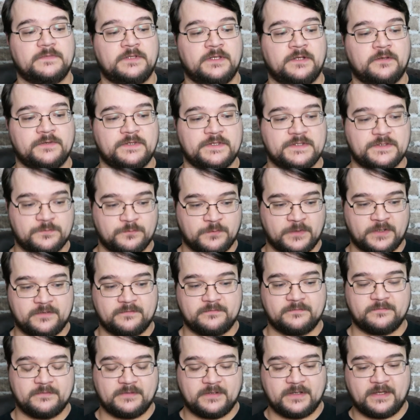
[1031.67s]
You know, this is
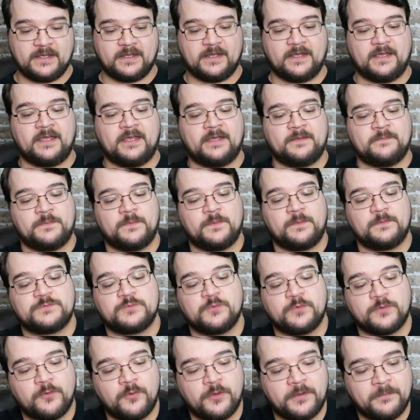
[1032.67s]
what I'm
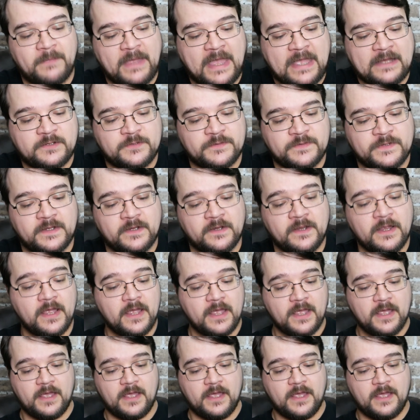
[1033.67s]
sort of going back to there.